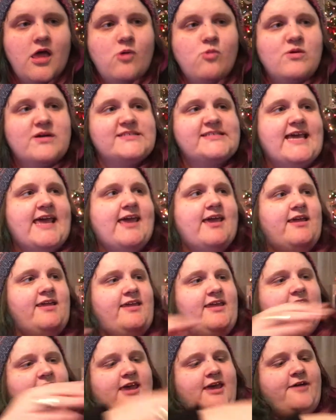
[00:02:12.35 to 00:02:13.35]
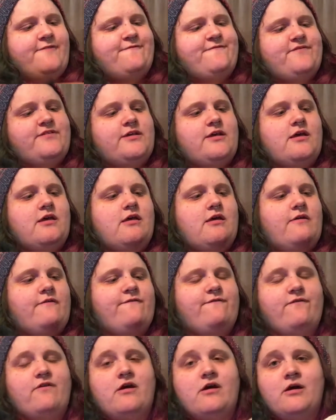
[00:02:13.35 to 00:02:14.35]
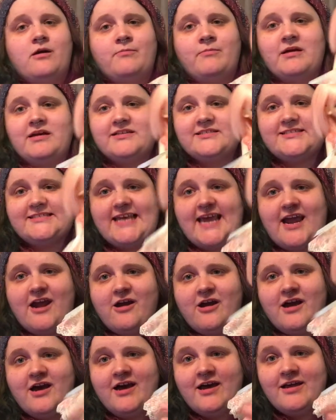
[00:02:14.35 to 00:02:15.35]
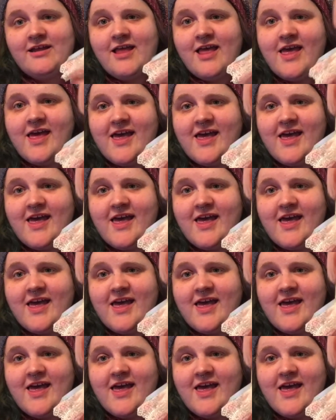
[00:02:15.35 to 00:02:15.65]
was a gift from Sarah.